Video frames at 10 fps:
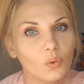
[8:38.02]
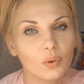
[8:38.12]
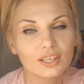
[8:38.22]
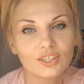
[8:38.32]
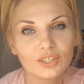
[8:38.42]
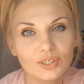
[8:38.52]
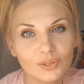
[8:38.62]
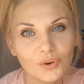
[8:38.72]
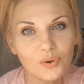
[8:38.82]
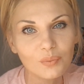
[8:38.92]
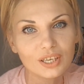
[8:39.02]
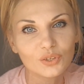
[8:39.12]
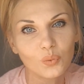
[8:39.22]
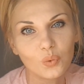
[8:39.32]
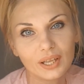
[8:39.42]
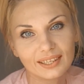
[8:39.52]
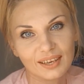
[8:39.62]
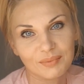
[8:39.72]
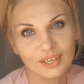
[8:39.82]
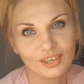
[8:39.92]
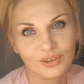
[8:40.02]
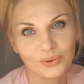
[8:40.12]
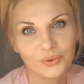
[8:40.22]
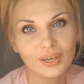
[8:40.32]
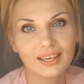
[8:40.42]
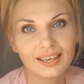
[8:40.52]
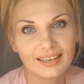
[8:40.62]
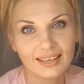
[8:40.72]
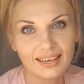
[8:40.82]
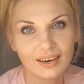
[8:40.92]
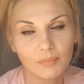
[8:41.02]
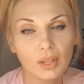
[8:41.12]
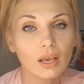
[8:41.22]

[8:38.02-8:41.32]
There's so much welcoming you here.